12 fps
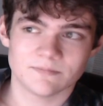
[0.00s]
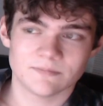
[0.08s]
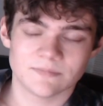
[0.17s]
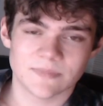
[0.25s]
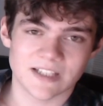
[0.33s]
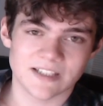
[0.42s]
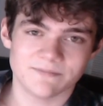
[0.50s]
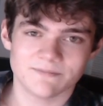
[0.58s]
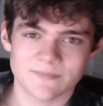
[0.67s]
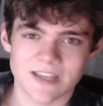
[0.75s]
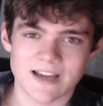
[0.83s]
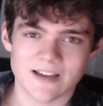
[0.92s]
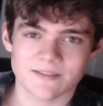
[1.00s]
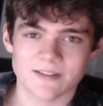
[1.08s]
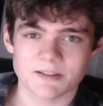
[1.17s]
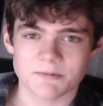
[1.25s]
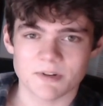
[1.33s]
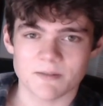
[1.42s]
but yeah,
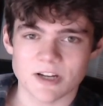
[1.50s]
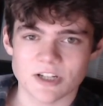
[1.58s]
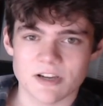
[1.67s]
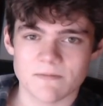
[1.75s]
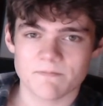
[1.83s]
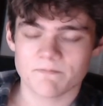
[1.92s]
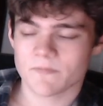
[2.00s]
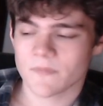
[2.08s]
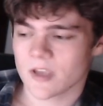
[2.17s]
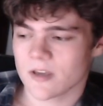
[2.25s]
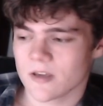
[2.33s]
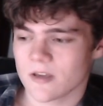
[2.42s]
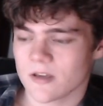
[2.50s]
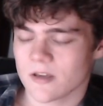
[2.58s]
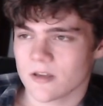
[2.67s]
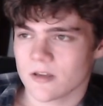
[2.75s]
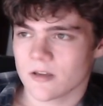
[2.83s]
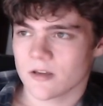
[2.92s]
that's pretty much it.
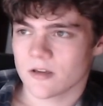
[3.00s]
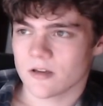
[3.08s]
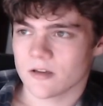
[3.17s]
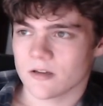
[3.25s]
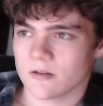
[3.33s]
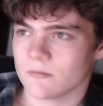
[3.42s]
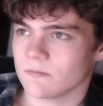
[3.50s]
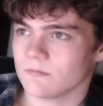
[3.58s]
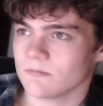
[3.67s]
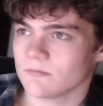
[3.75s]
Um,